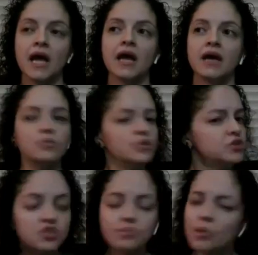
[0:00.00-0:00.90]
And
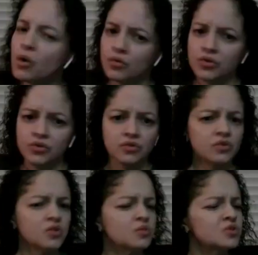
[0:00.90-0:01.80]
we just spoke.
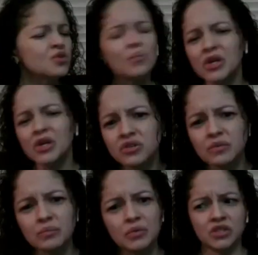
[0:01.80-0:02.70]
There was no
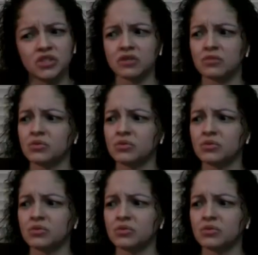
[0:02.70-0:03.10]
pressure to preach.